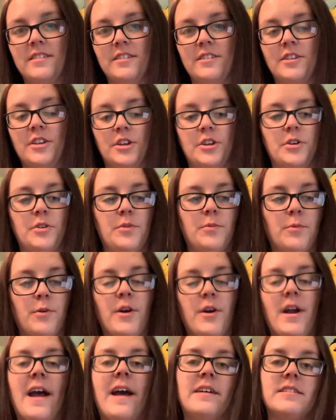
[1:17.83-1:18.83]

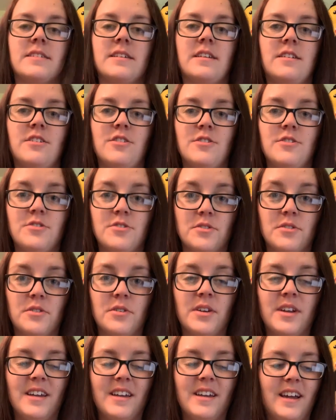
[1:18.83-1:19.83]
we're asking you to do.